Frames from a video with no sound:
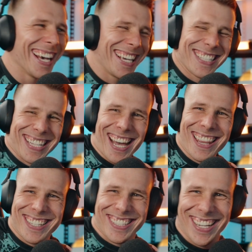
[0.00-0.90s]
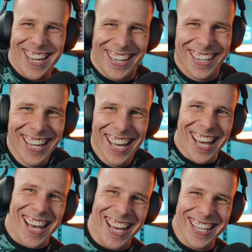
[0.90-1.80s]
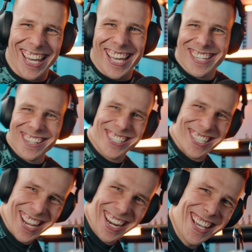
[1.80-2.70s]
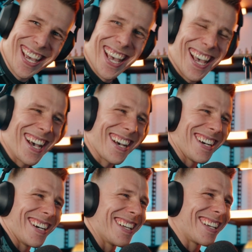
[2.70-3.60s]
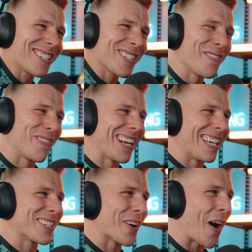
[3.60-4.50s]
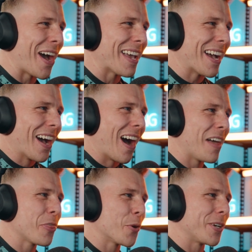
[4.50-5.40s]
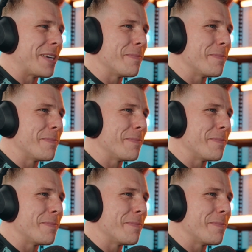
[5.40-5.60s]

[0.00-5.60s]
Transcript: He's like, other side. Yeah, no shit. Oh, that's so funny. So I thought he